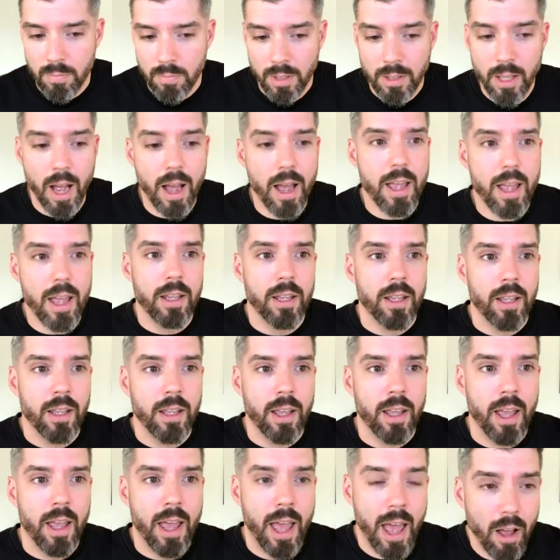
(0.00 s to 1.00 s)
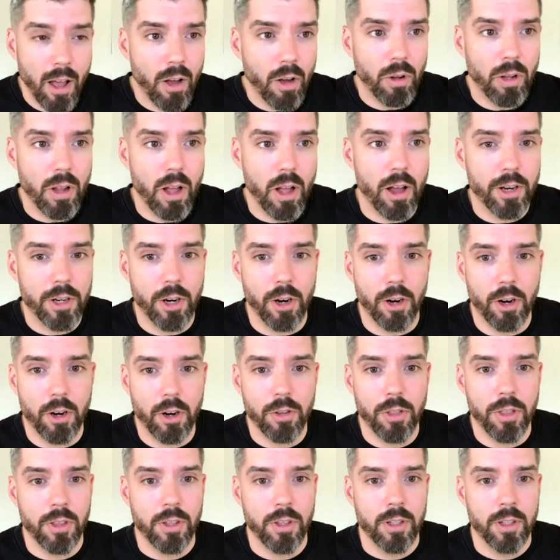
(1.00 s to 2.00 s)
Not hell on
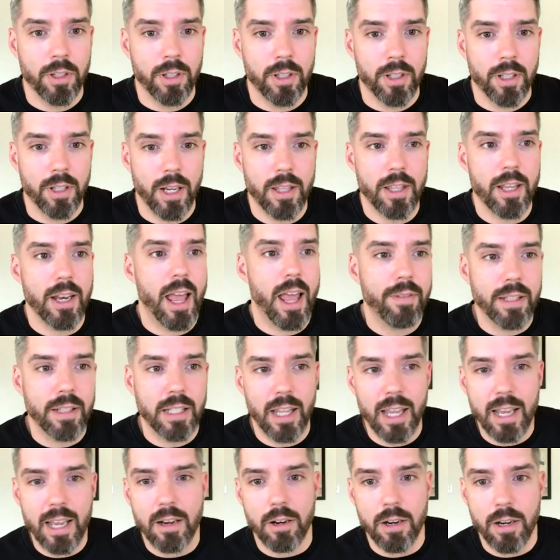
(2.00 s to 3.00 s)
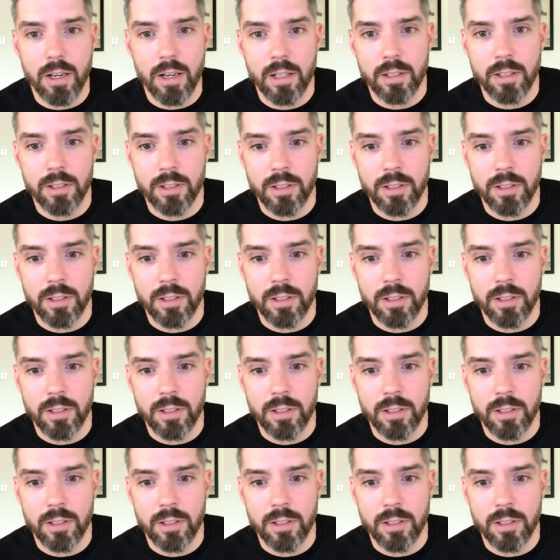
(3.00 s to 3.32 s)
earth and then heaven later.